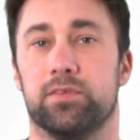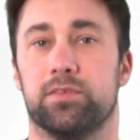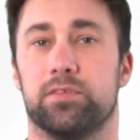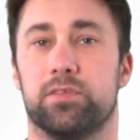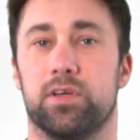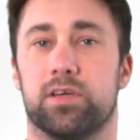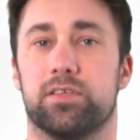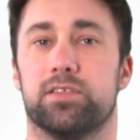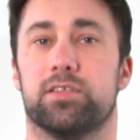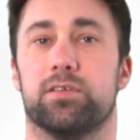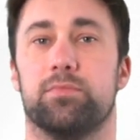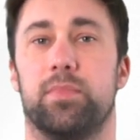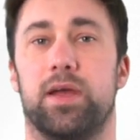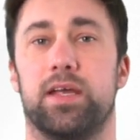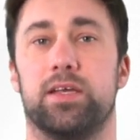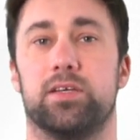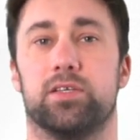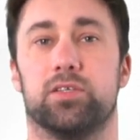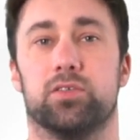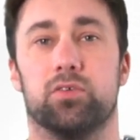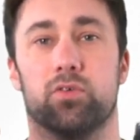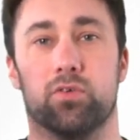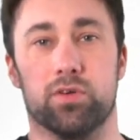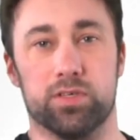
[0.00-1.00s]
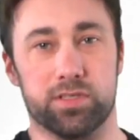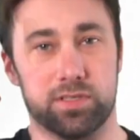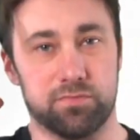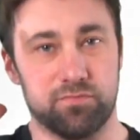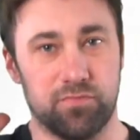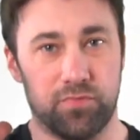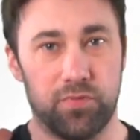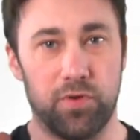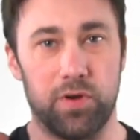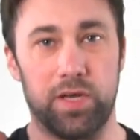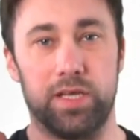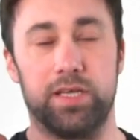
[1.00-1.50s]
just to make sure
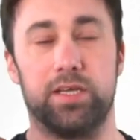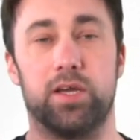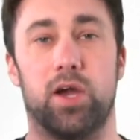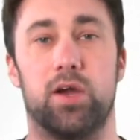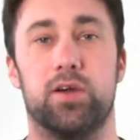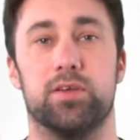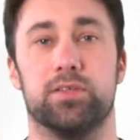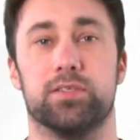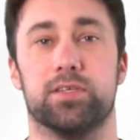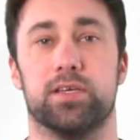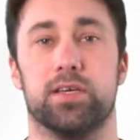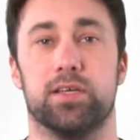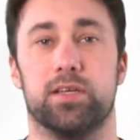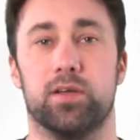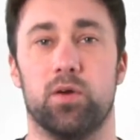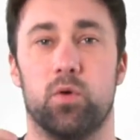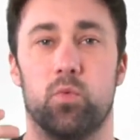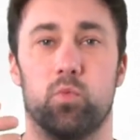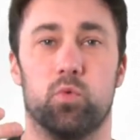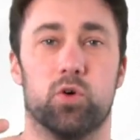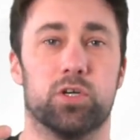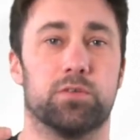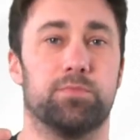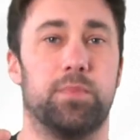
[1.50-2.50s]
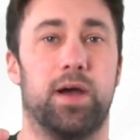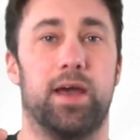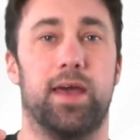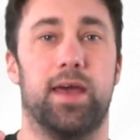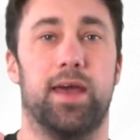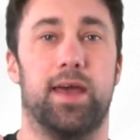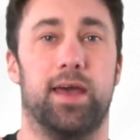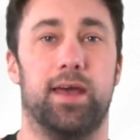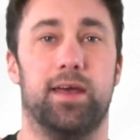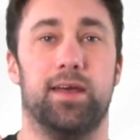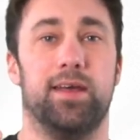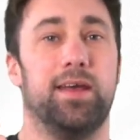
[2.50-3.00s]
it's fully coated, wash my
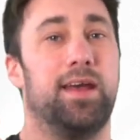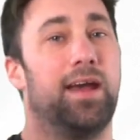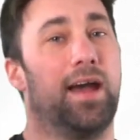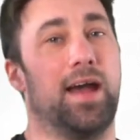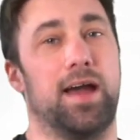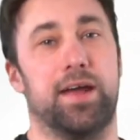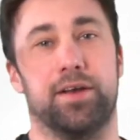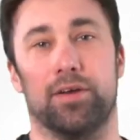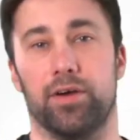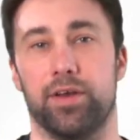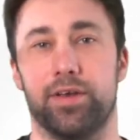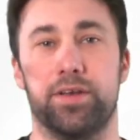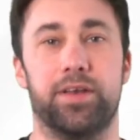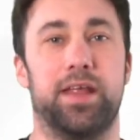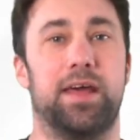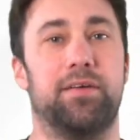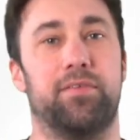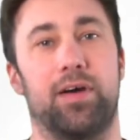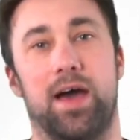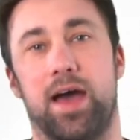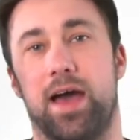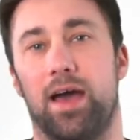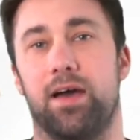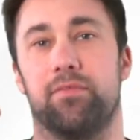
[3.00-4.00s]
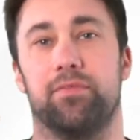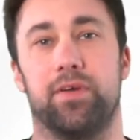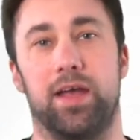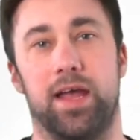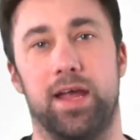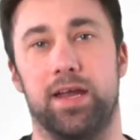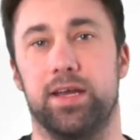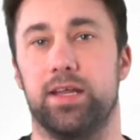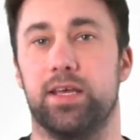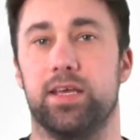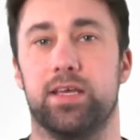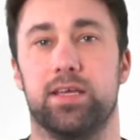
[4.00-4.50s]
hair, and I never have
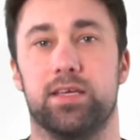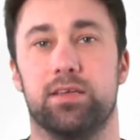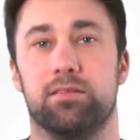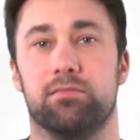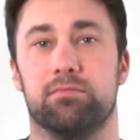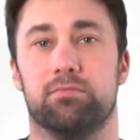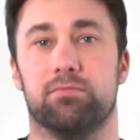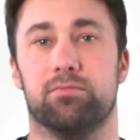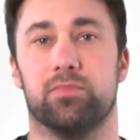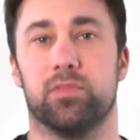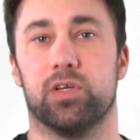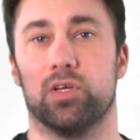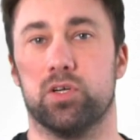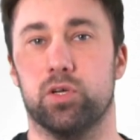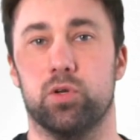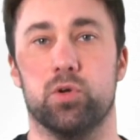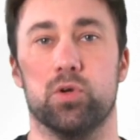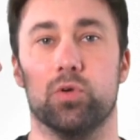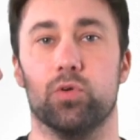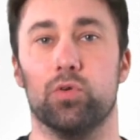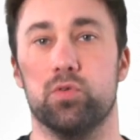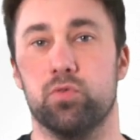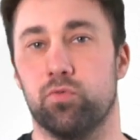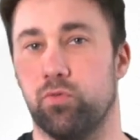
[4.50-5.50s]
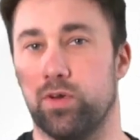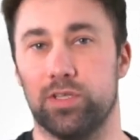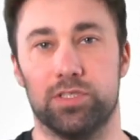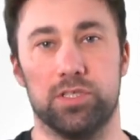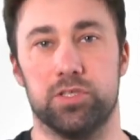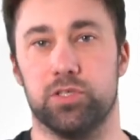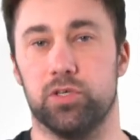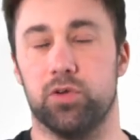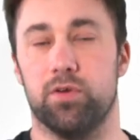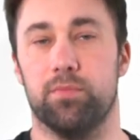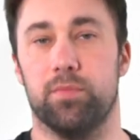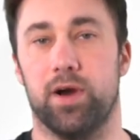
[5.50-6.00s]
any glue
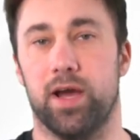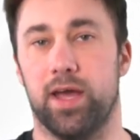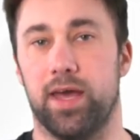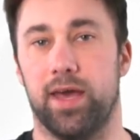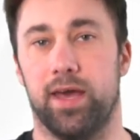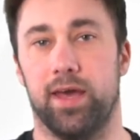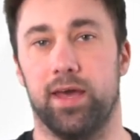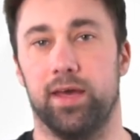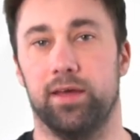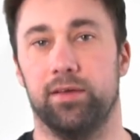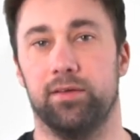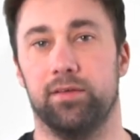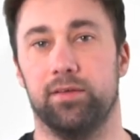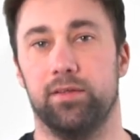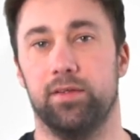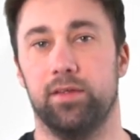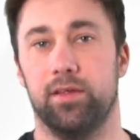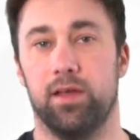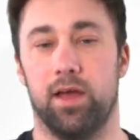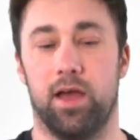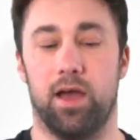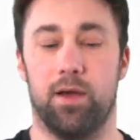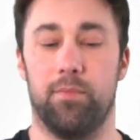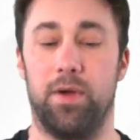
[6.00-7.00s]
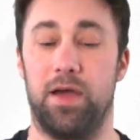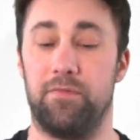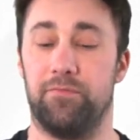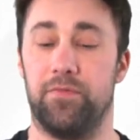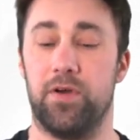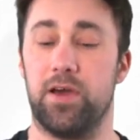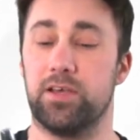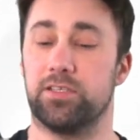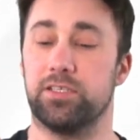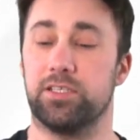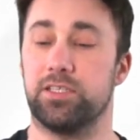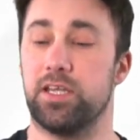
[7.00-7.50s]
residue in my hair. At
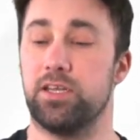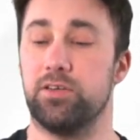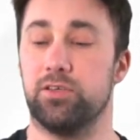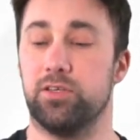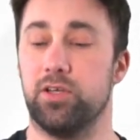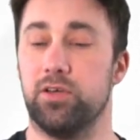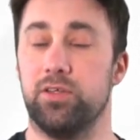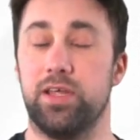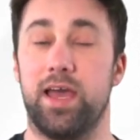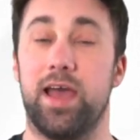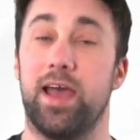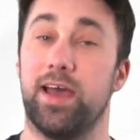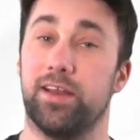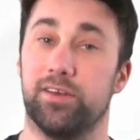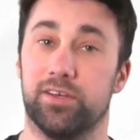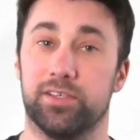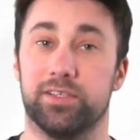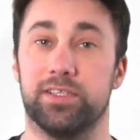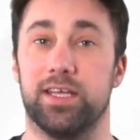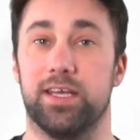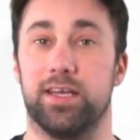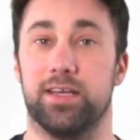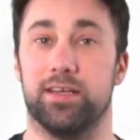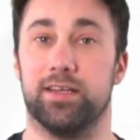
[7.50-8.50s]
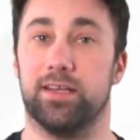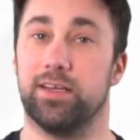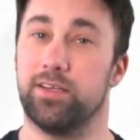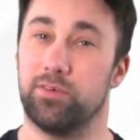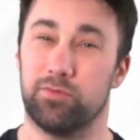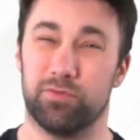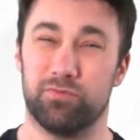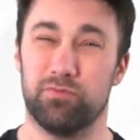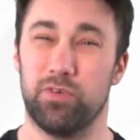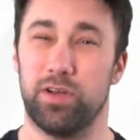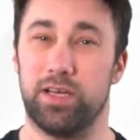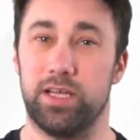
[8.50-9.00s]
first I didn't do that, and I did, and it
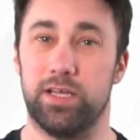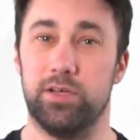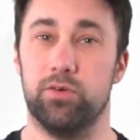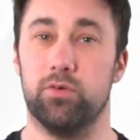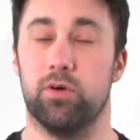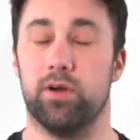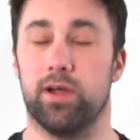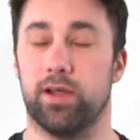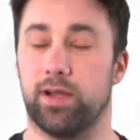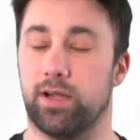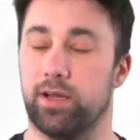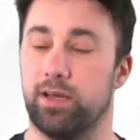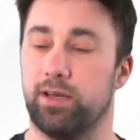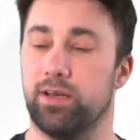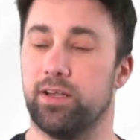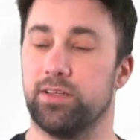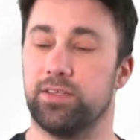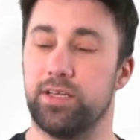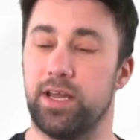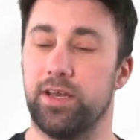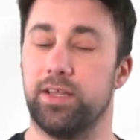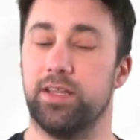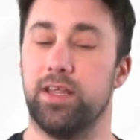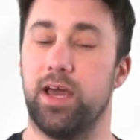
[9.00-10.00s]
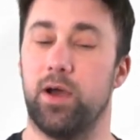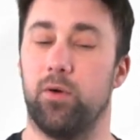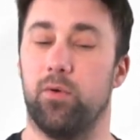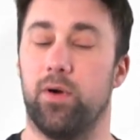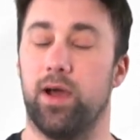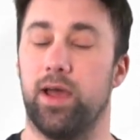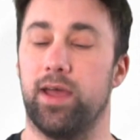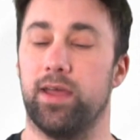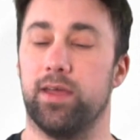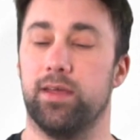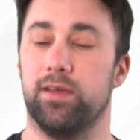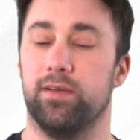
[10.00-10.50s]
was really annoying. And then I've done it that
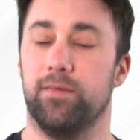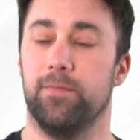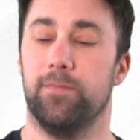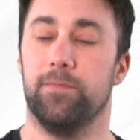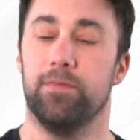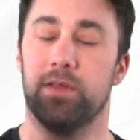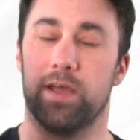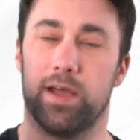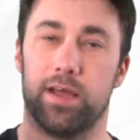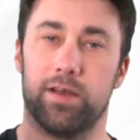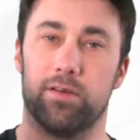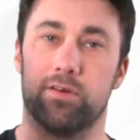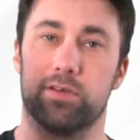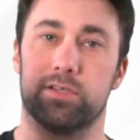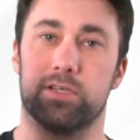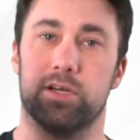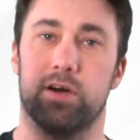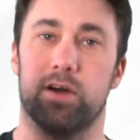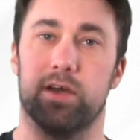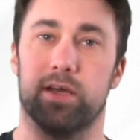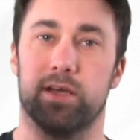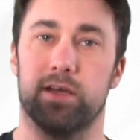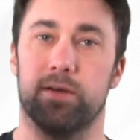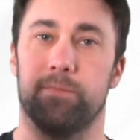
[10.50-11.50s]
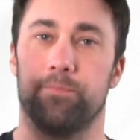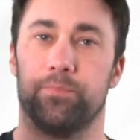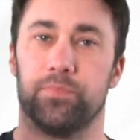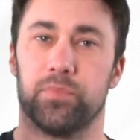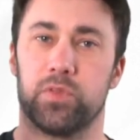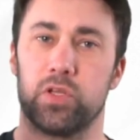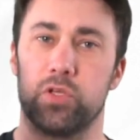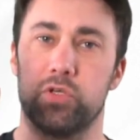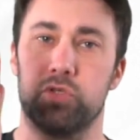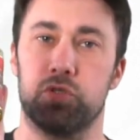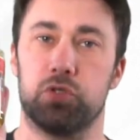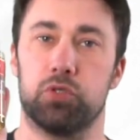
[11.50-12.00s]
way, and I was like,
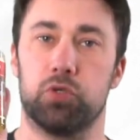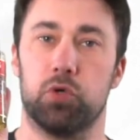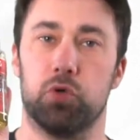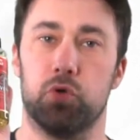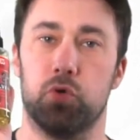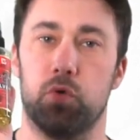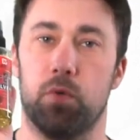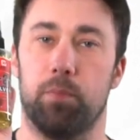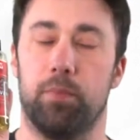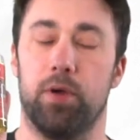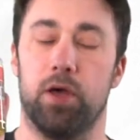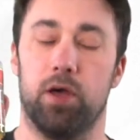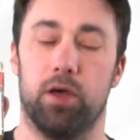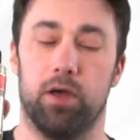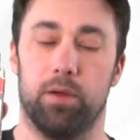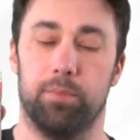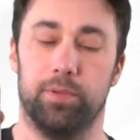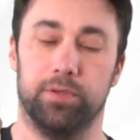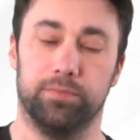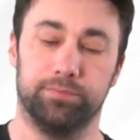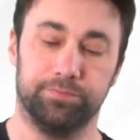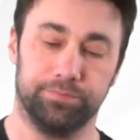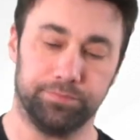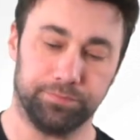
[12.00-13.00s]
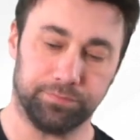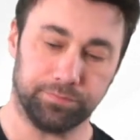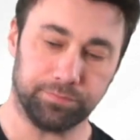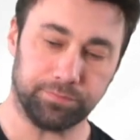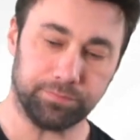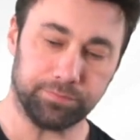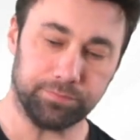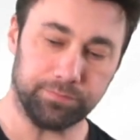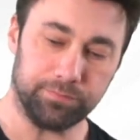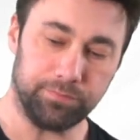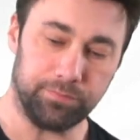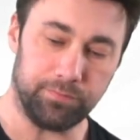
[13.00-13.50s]
superb.
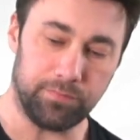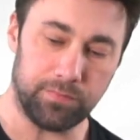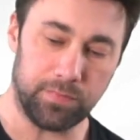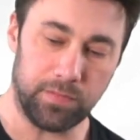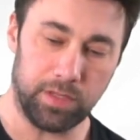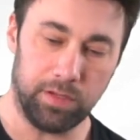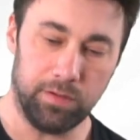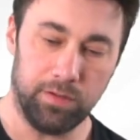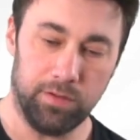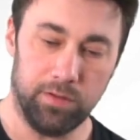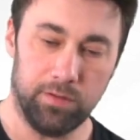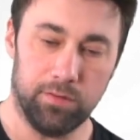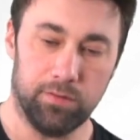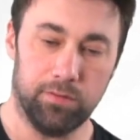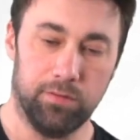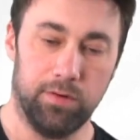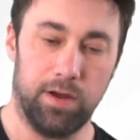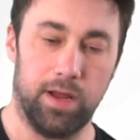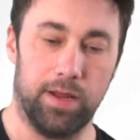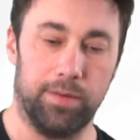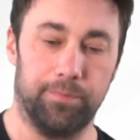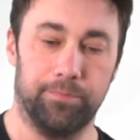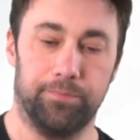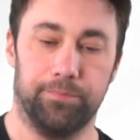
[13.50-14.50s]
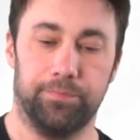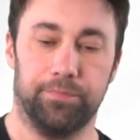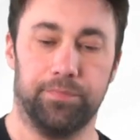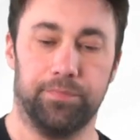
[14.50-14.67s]
Right,